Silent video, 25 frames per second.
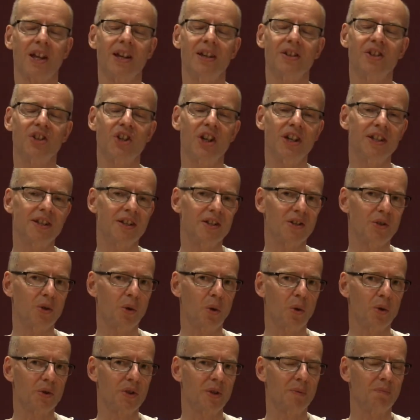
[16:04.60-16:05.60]
Jesus
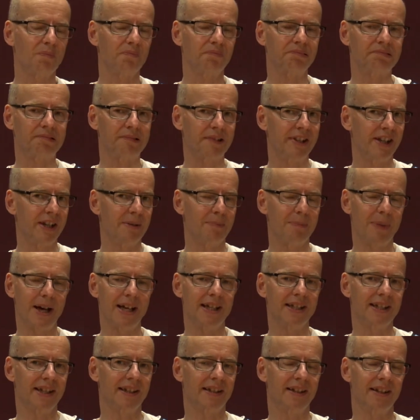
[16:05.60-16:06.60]
taught some pretty
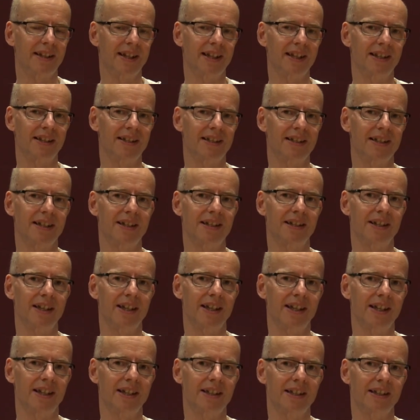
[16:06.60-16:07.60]
amazing things, didn't
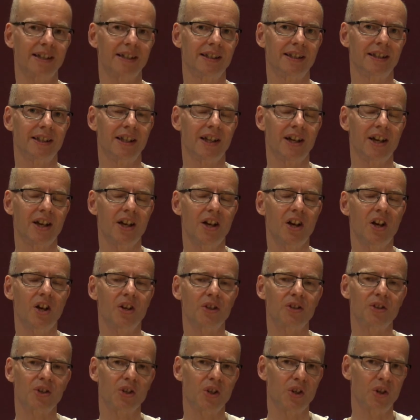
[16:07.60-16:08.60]
he?
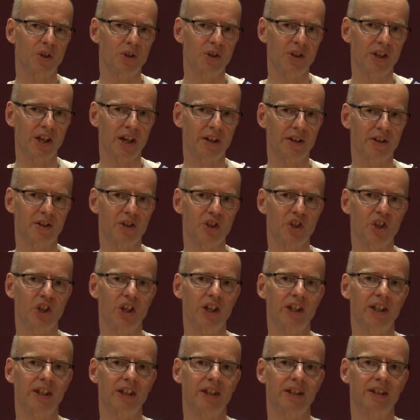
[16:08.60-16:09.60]
Turn the other
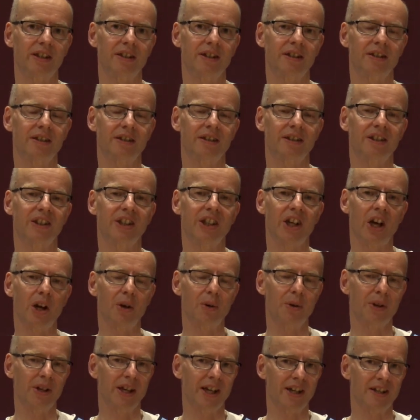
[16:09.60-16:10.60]
cheek,
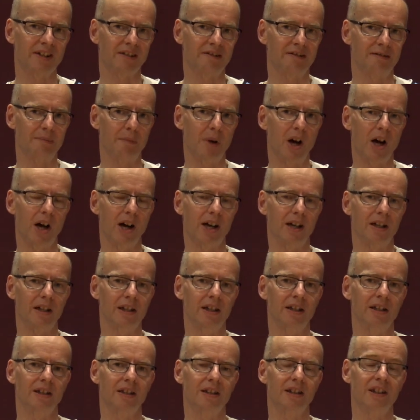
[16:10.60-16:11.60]
go the extra mile,
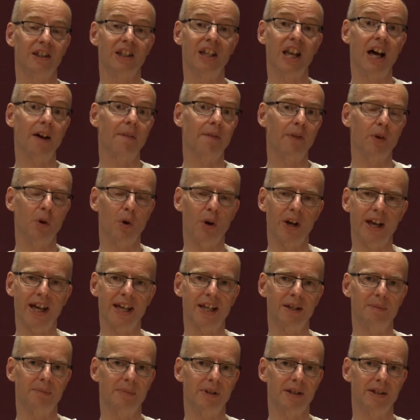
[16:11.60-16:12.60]
love your
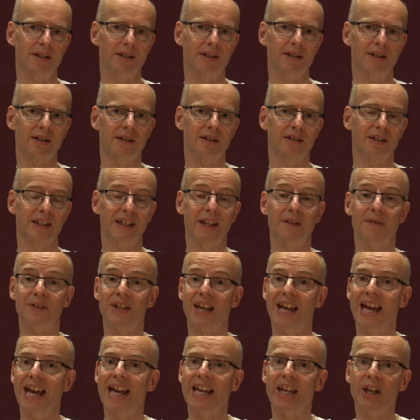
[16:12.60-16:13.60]
enemies, give
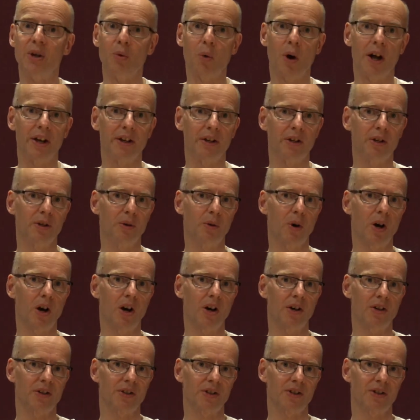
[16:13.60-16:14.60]
to anyone who
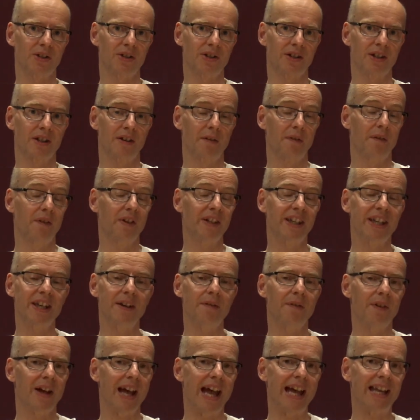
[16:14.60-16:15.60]
asks,
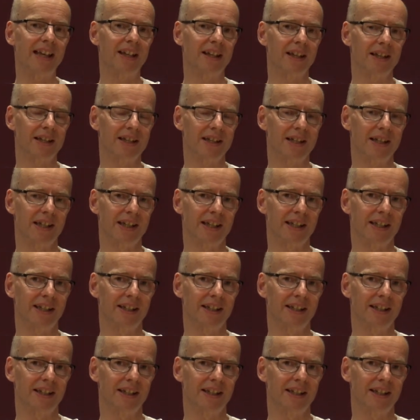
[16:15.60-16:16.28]
forgive endlessly.